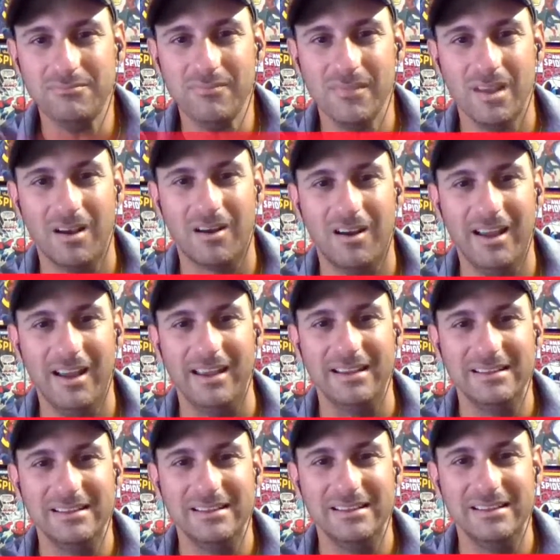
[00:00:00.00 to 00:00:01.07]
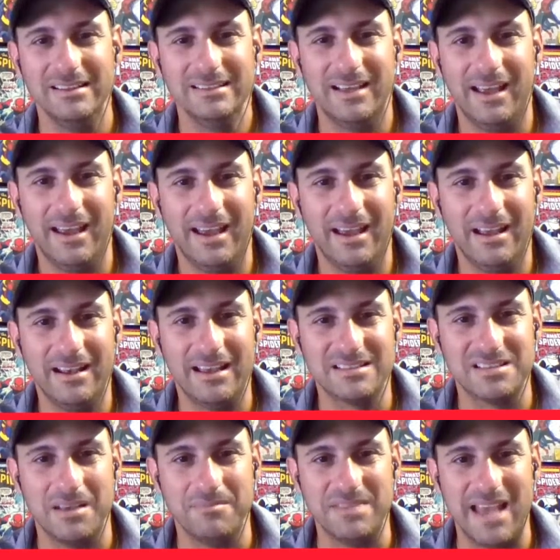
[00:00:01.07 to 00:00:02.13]
All right. And
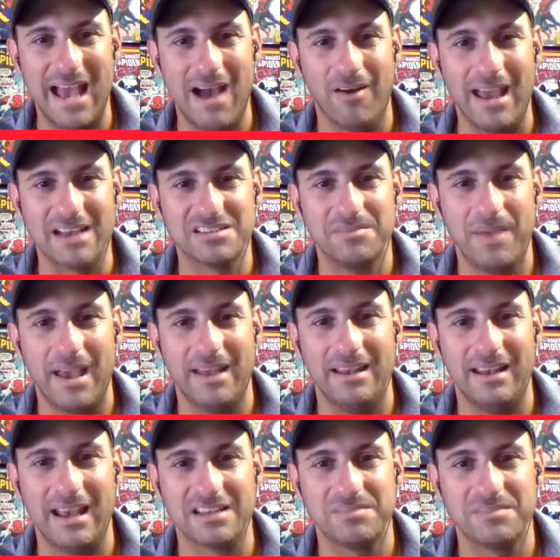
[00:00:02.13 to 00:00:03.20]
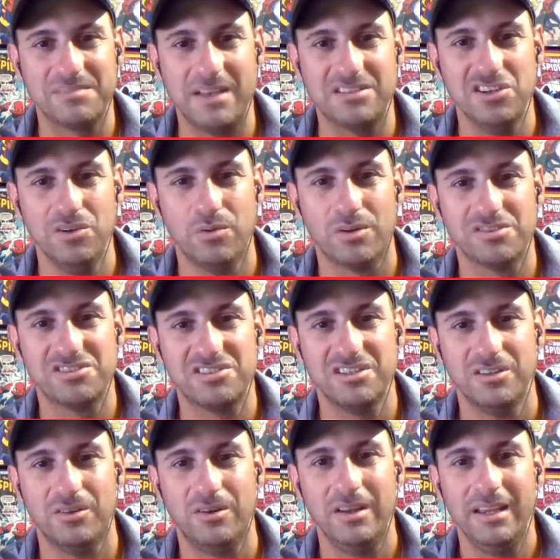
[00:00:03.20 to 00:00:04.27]
SM Down, X-Men and X-Men 2 are
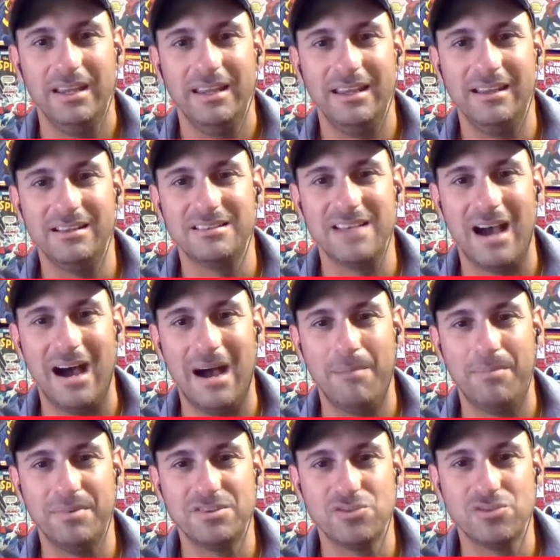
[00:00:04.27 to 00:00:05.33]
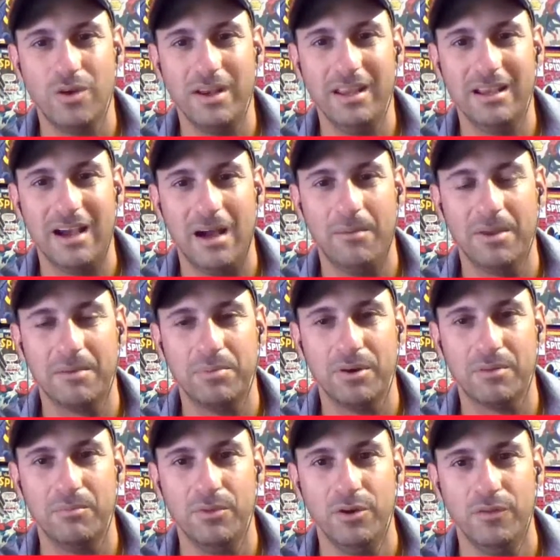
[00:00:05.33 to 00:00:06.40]
still in top 20 comic
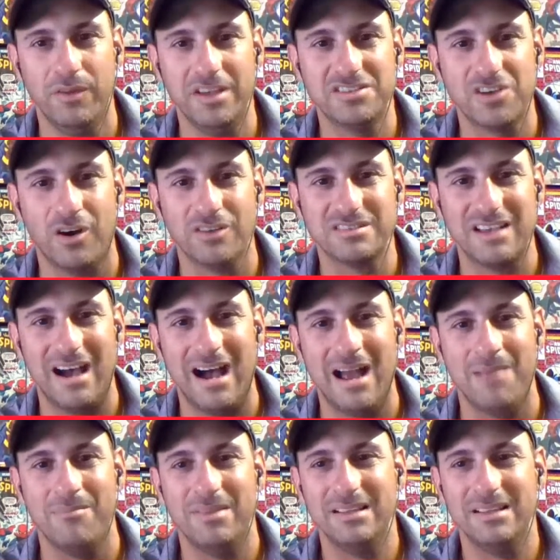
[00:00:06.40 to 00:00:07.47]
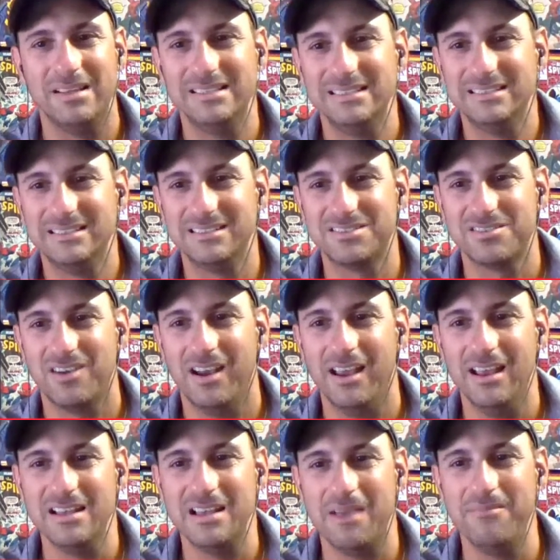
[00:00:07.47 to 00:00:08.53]
book movies all time. That's
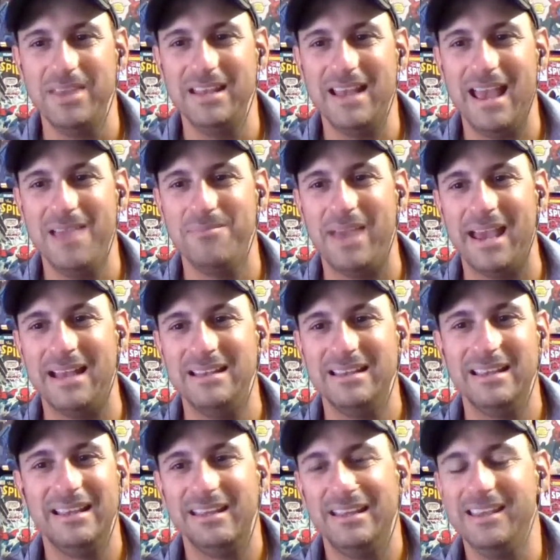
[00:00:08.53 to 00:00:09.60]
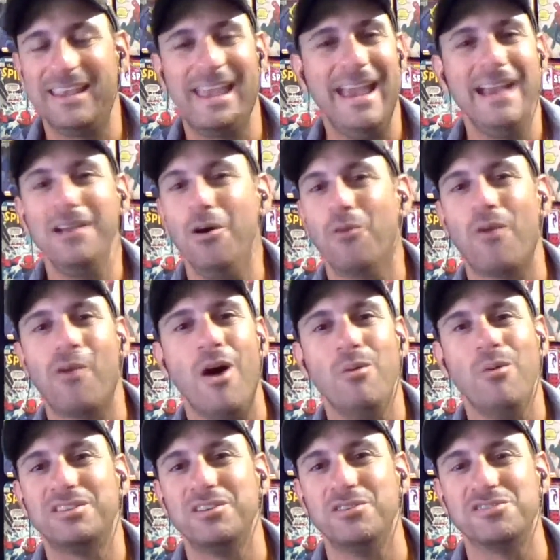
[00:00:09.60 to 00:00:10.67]
right. I mean, hey, man, you can't go
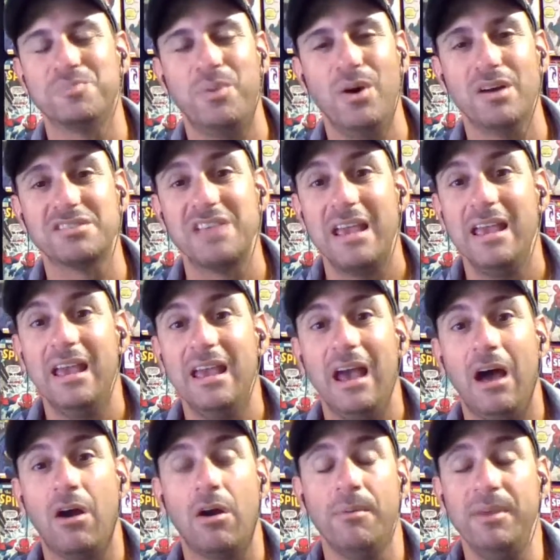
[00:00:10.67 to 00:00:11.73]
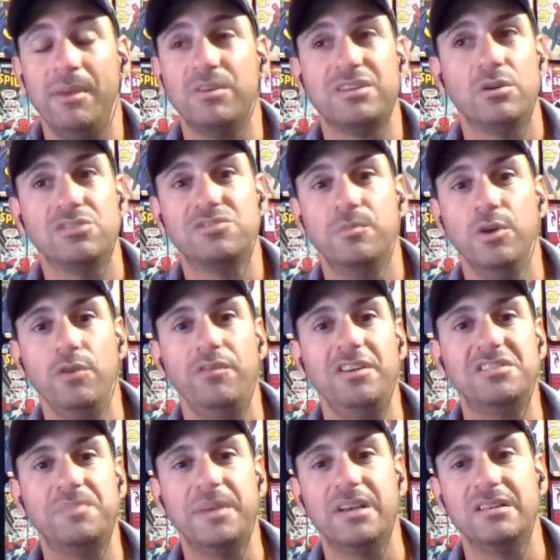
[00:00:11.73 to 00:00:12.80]
wrong with those books. Or I mean, with those
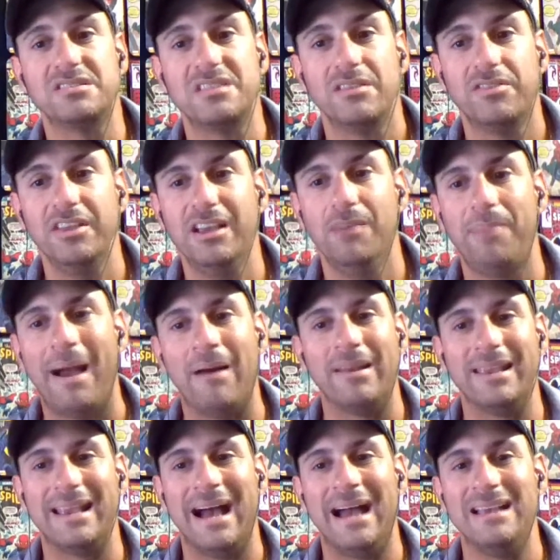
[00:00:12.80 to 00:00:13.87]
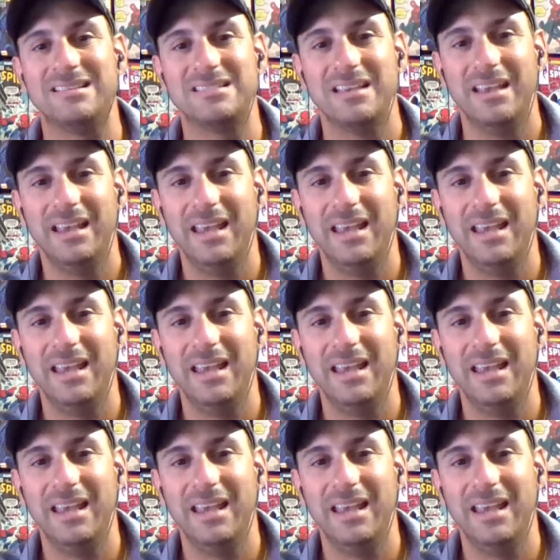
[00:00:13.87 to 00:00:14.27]
movies, because think about it, guys.